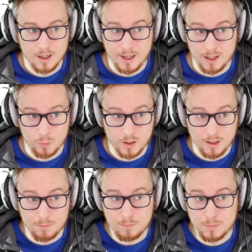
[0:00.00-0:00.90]
and when
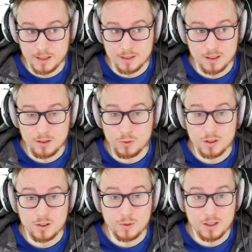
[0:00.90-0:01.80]
I'm placed in new
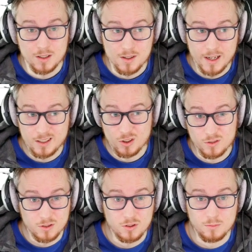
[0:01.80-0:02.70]
situations, I don't
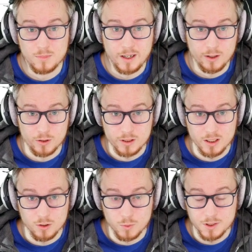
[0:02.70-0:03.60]
assume that I already
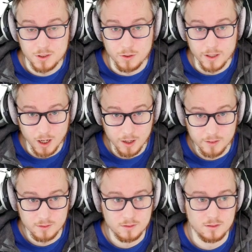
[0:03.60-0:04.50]
know what's going on.
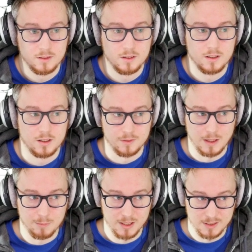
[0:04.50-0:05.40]
If
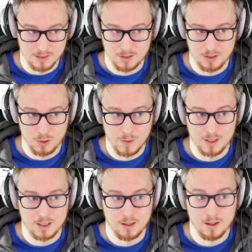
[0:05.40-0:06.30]
I'm placed in a
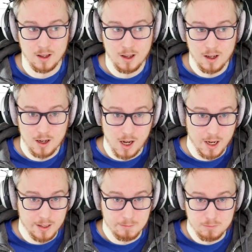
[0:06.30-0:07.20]
situation,
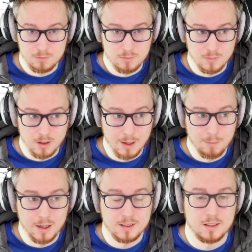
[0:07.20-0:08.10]
I let
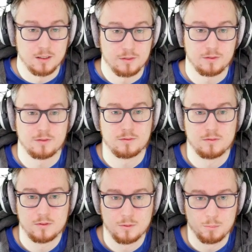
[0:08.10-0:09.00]
myself
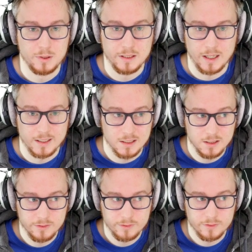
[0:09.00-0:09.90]
be
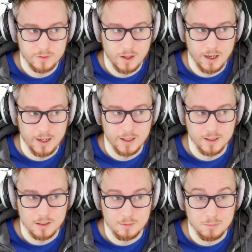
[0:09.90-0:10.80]
naive
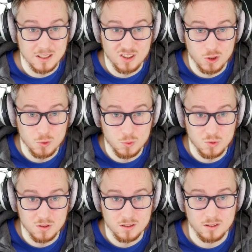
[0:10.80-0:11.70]
and be
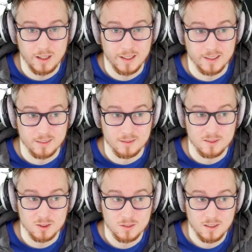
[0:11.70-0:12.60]
new and
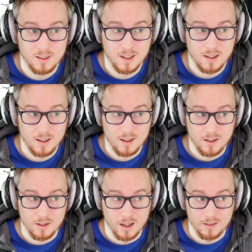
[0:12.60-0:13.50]
not